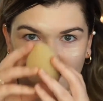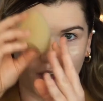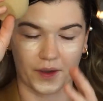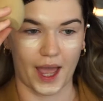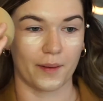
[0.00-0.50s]

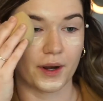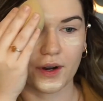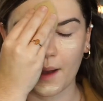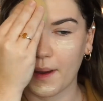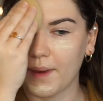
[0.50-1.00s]
Okay, I'm going to
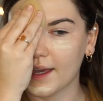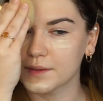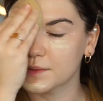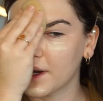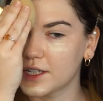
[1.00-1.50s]
grab my makeup
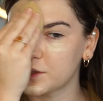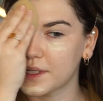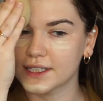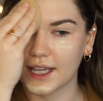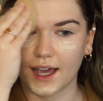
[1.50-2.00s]
sponge
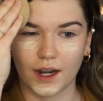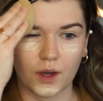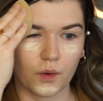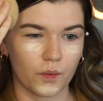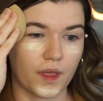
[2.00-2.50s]
because
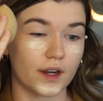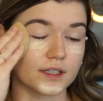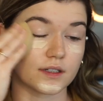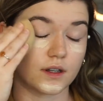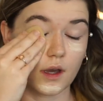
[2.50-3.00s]
again, there
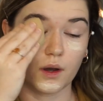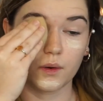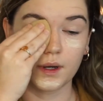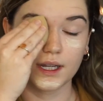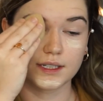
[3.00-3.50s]
is
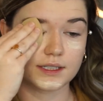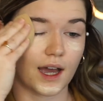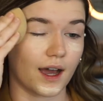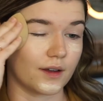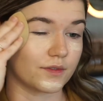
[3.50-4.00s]
no
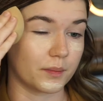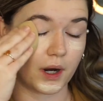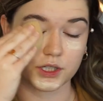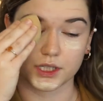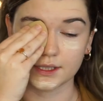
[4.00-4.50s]
time for
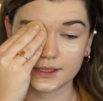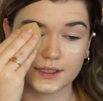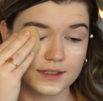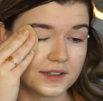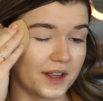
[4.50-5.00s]

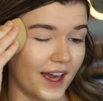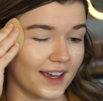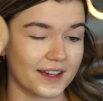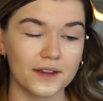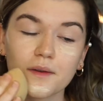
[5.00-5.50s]
brushes.
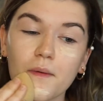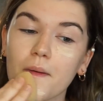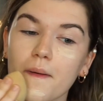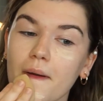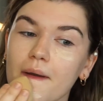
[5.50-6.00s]
Like,
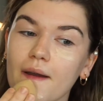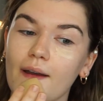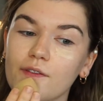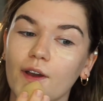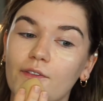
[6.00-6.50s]

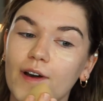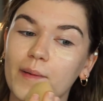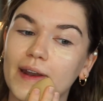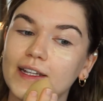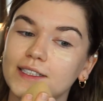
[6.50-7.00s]
if you have
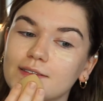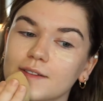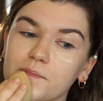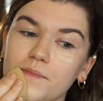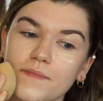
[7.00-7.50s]
5 minutes,
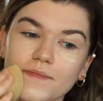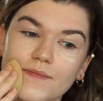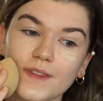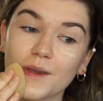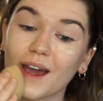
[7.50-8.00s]

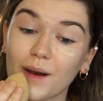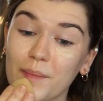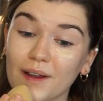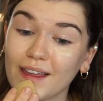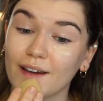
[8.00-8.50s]
you kind of
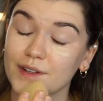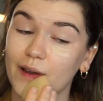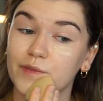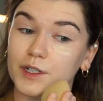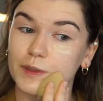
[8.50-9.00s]
barely have
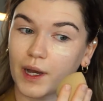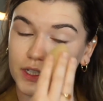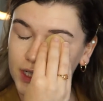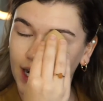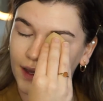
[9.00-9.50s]
time for a
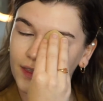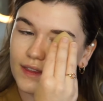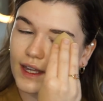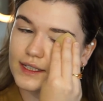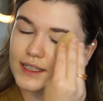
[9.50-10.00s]
sponge. And I
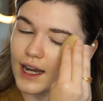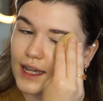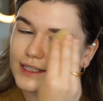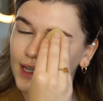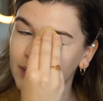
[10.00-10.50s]
think that is the
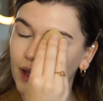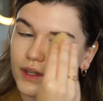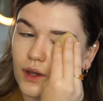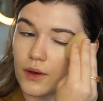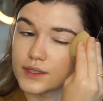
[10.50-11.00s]
nice thing about
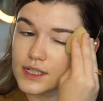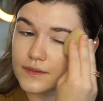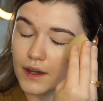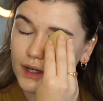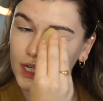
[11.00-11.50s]
the Kosas
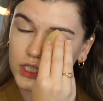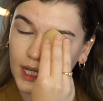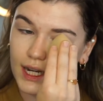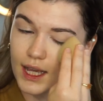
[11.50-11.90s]
foundation